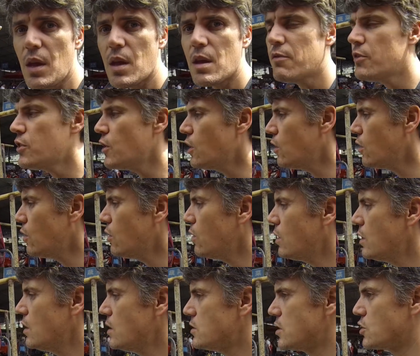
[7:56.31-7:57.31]
Even though
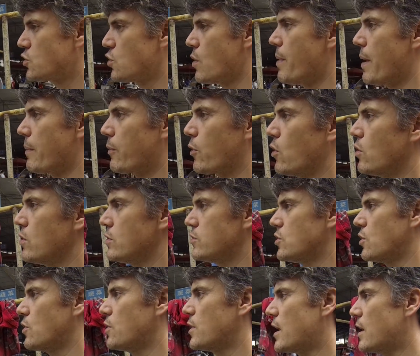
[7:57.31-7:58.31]
Sichuan peppercorns
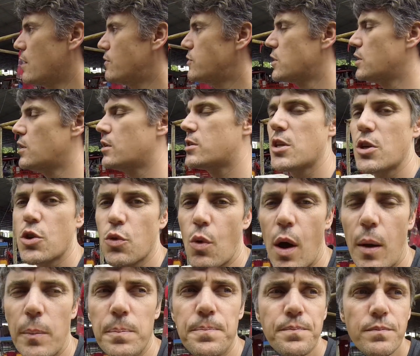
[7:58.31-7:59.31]
are native to
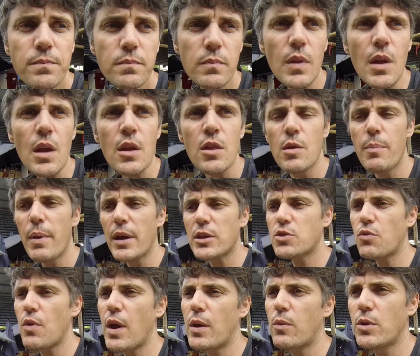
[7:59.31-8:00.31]
Sichuan, the
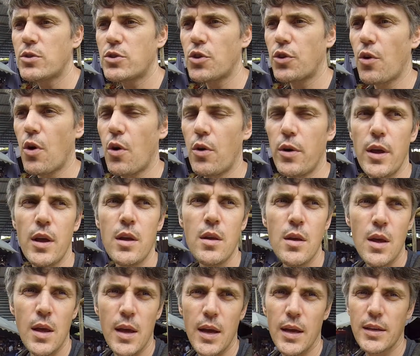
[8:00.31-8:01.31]
best red ones are grown
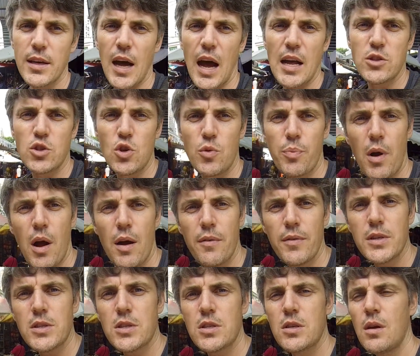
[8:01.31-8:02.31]
in Gansu
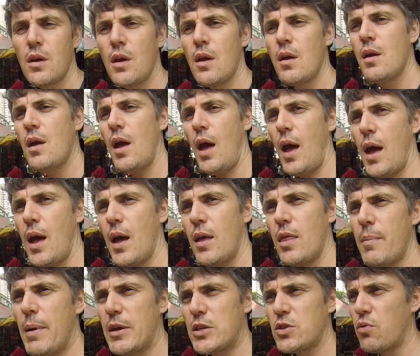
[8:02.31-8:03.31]
province, and
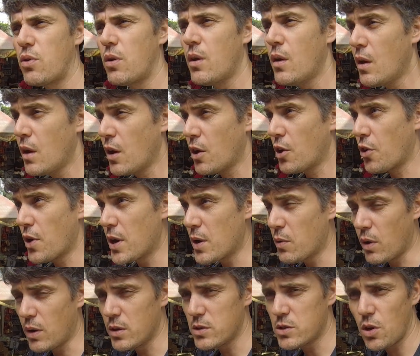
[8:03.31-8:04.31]
the best
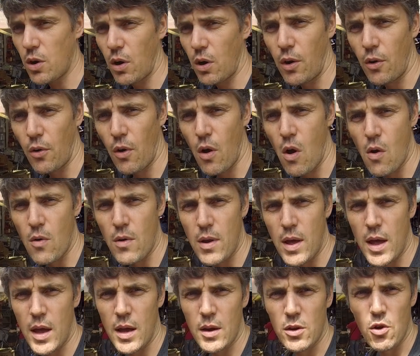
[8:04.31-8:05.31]
green ones grown
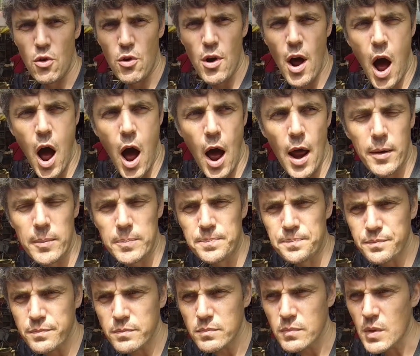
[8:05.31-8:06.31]
in Yunnan.
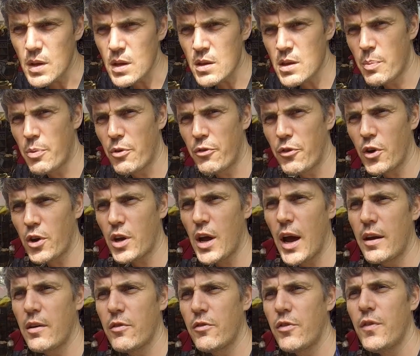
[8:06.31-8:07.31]
I prefer
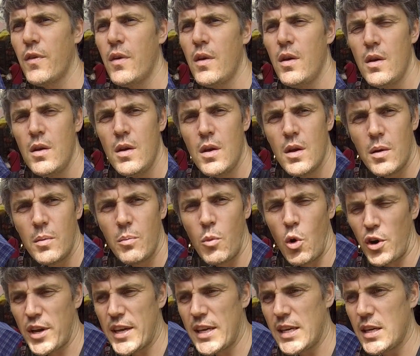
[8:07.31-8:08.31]
kind of
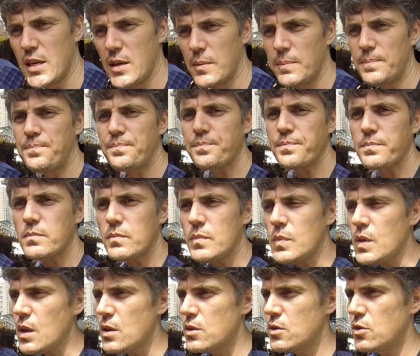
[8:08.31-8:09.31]
more heat.
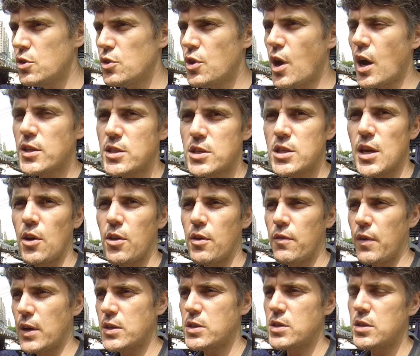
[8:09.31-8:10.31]
Yunnan's south
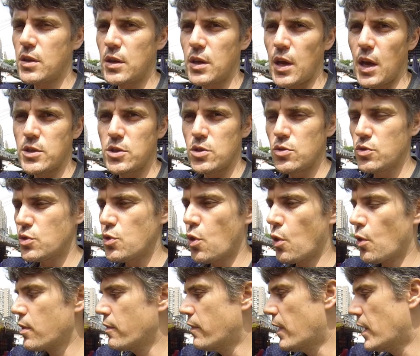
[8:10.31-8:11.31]
of us, Gansu's
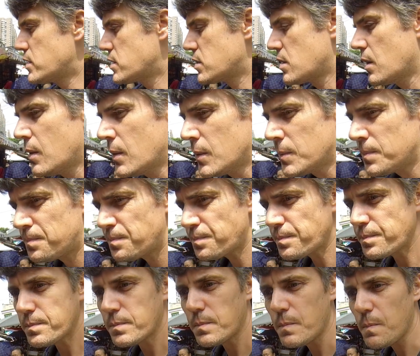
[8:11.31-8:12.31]
north of us.
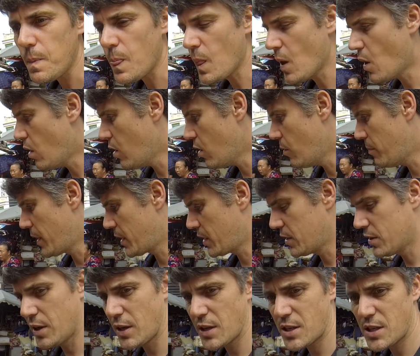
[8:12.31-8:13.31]
Oh my
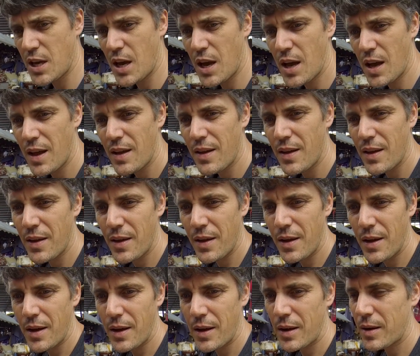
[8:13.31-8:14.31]
goodness.
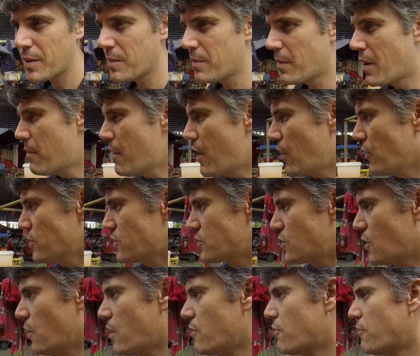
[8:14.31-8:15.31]
My mouth is
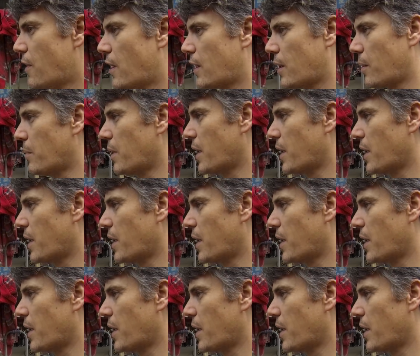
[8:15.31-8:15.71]
going f***ing